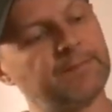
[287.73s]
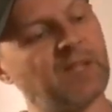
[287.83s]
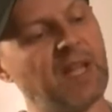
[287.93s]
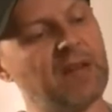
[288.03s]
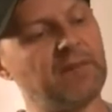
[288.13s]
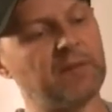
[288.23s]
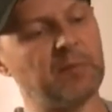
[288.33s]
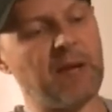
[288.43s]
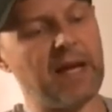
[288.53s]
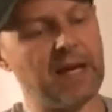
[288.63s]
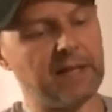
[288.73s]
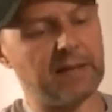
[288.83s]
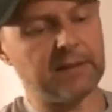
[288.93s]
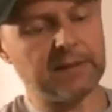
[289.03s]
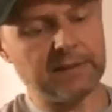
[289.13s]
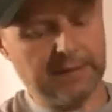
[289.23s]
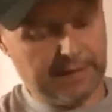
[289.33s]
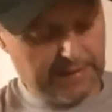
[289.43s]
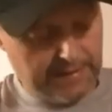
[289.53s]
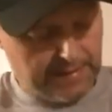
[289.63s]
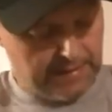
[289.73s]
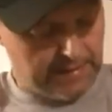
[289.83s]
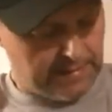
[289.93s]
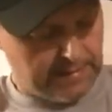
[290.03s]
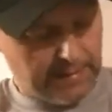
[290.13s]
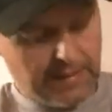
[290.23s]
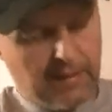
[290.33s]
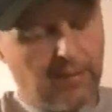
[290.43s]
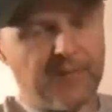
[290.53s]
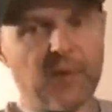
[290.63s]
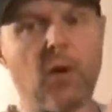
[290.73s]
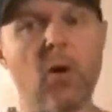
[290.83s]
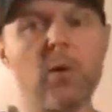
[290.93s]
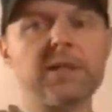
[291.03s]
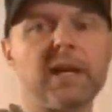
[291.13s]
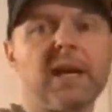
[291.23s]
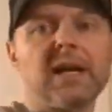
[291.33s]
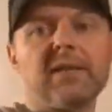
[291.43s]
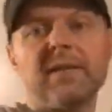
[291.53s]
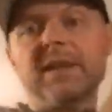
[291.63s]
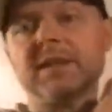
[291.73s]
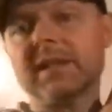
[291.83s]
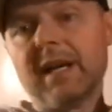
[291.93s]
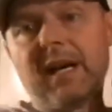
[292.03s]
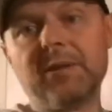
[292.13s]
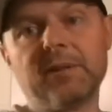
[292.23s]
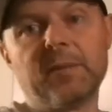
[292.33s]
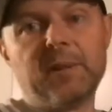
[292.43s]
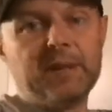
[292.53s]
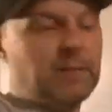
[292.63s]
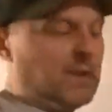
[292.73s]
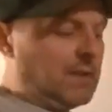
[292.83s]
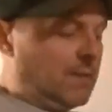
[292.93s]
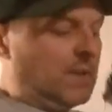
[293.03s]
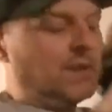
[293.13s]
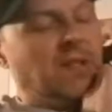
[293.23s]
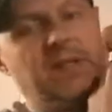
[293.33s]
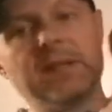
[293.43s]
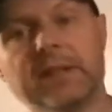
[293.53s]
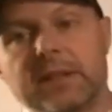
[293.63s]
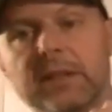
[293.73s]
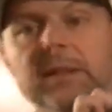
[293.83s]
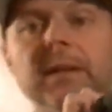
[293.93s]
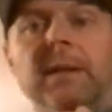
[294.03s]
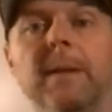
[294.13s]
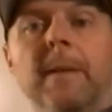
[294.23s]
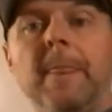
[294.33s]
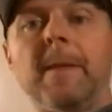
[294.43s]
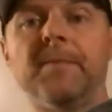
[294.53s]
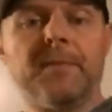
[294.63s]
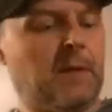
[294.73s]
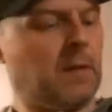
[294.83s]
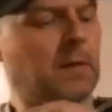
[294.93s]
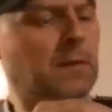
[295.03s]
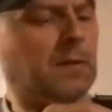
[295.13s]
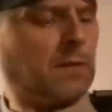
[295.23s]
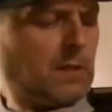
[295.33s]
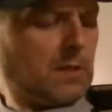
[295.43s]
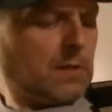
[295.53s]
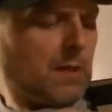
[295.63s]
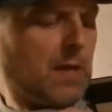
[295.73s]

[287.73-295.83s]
canvas pack, and always have this guy with me. Let me show you this. This is